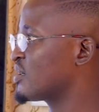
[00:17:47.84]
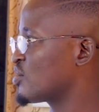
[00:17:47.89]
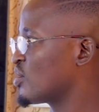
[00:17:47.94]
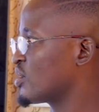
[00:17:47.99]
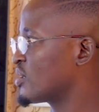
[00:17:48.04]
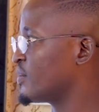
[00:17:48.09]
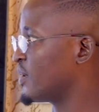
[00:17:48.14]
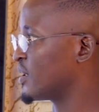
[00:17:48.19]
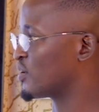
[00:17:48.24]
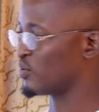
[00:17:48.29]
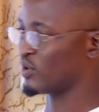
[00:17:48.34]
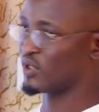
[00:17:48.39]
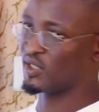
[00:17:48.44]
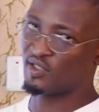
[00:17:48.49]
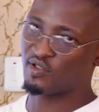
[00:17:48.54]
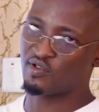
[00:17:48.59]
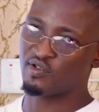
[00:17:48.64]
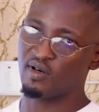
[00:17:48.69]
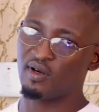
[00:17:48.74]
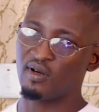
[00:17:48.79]
treatment with
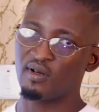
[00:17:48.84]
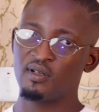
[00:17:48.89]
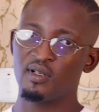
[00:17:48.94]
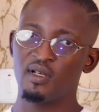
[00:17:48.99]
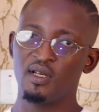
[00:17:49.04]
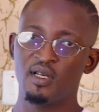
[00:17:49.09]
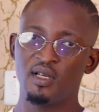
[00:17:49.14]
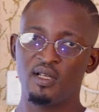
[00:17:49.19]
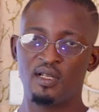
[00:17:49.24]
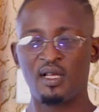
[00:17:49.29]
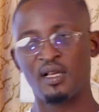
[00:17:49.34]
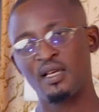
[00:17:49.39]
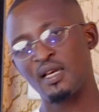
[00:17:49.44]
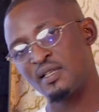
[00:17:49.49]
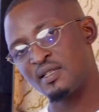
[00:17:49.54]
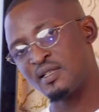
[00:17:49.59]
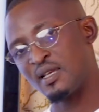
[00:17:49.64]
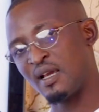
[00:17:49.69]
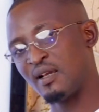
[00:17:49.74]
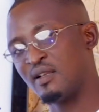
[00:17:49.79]
his drug. Like I
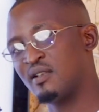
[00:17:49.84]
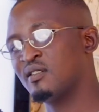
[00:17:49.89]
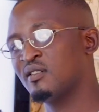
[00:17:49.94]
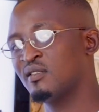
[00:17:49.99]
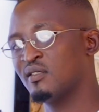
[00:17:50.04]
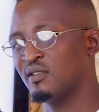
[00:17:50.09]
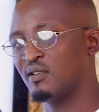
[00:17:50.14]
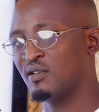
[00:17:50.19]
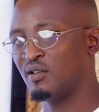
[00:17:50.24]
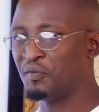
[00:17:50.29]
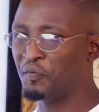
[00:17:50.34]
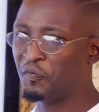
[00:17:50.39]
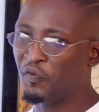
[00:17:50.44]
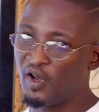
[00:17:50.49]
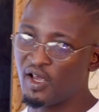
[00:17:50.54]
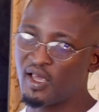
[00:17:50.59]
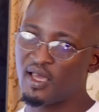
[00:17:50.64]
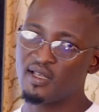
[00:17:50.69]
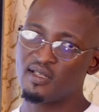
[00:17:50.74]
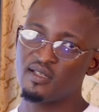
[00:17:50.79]
said, don't
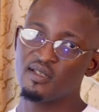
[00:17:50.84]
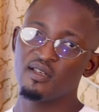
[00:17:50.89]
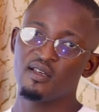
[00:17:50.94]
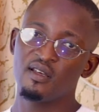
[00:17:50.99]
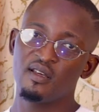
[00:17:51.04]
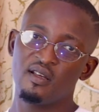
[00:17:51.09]
forget,